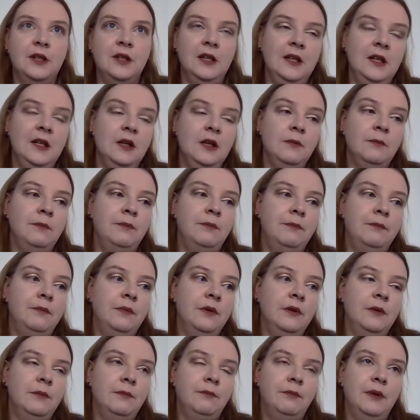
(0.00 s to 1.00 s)
their
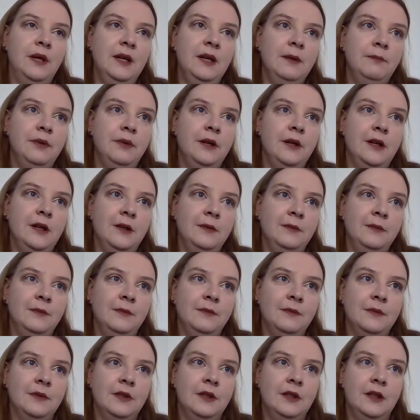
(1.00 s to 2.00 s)
paper
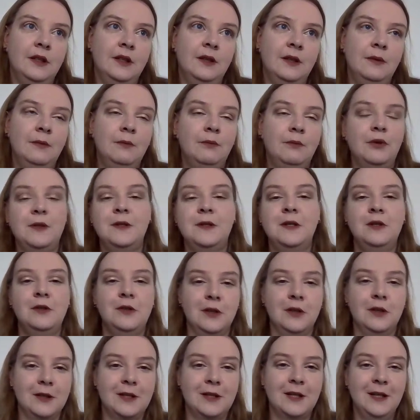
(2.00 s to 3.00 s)

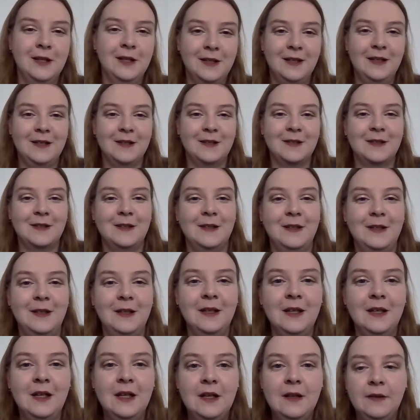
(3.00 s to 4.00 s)
procedures, let's
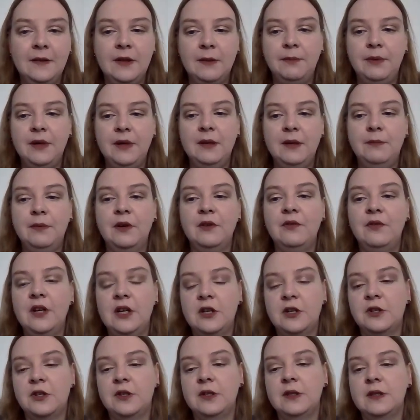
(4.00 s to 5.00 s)
say, the paper
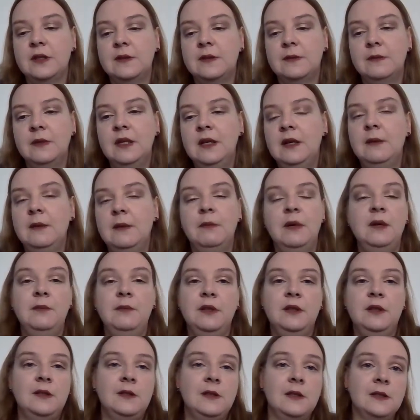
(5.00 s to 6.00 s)
versions.
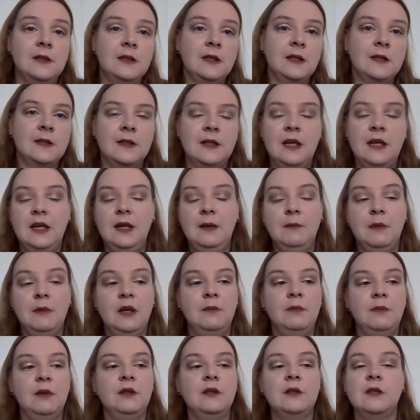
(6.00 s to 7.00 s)
Maybe this is the same,
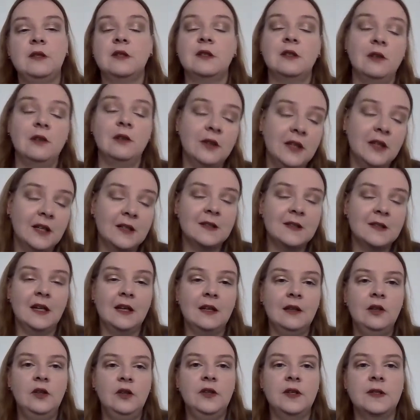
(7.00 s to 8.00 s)
maybe this is not
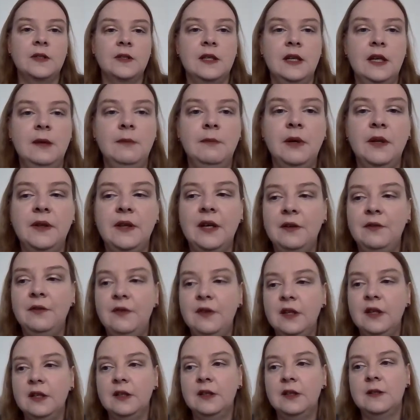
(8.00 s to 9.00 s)
exactly the same, but I
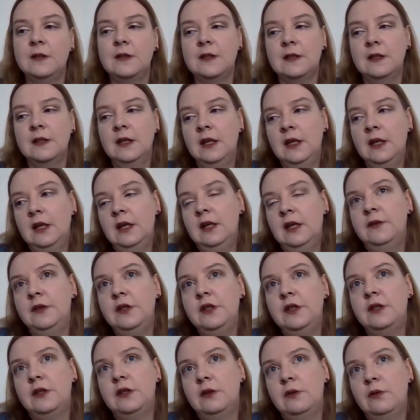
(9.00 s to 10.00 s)
think this
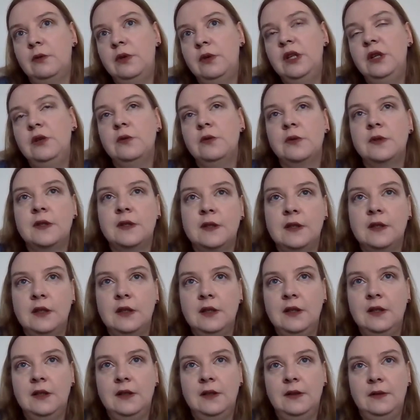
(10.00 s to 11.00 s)
reuse